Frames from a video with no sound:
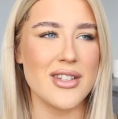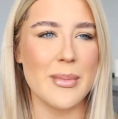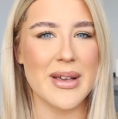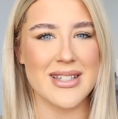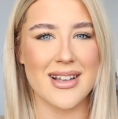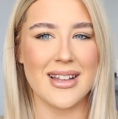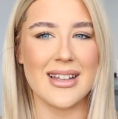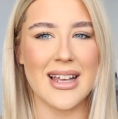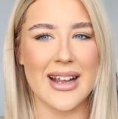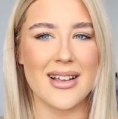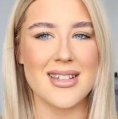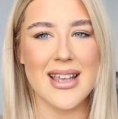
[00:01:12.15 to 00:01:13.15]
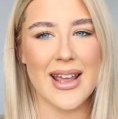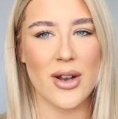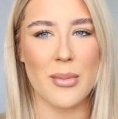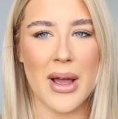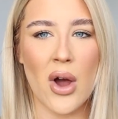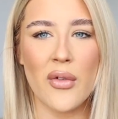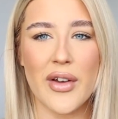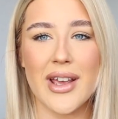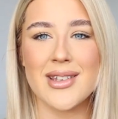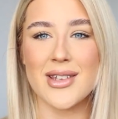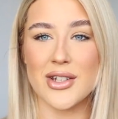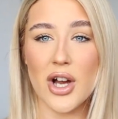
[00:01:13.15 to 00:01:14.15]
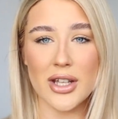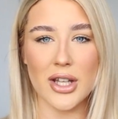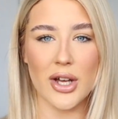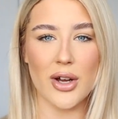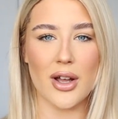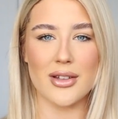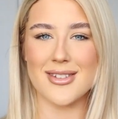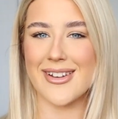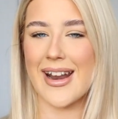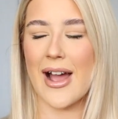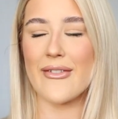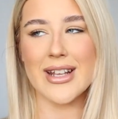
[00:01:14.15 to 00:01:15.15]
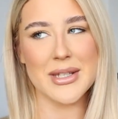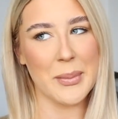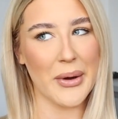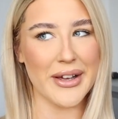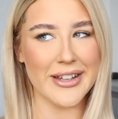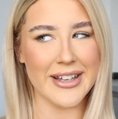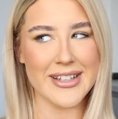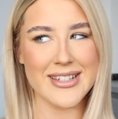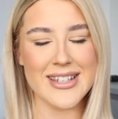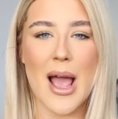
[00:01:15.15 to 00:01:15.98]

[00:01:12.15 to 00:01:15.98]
So basically, like setting up my office. So don't look, don't have any spoilers.